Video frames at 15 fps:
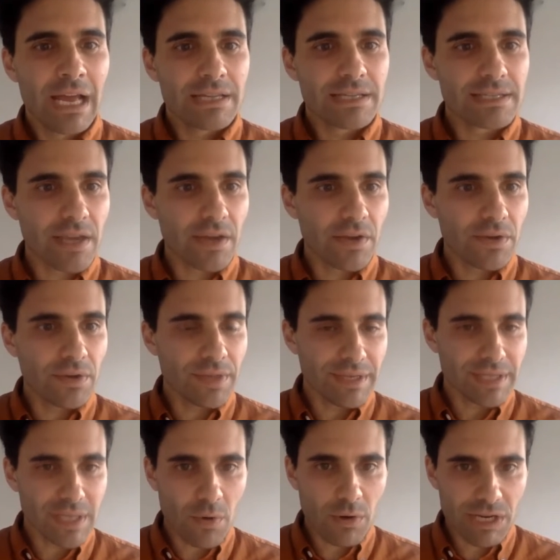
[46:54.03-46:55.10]
So
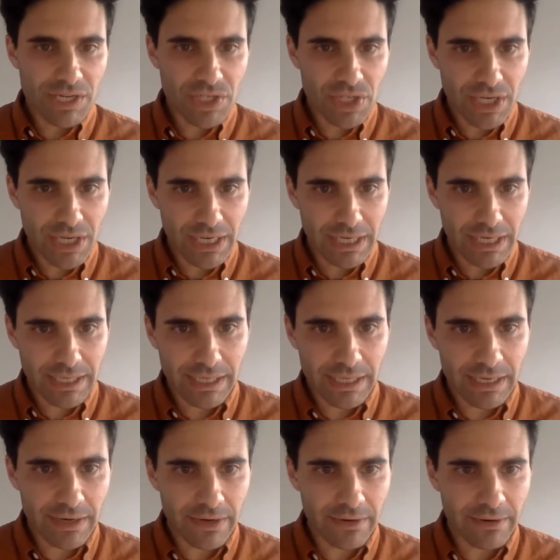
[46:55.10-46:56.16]
there's a question
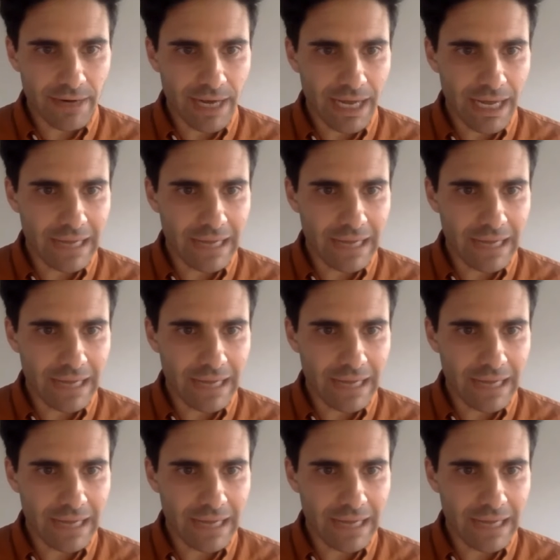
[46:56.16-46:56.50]
here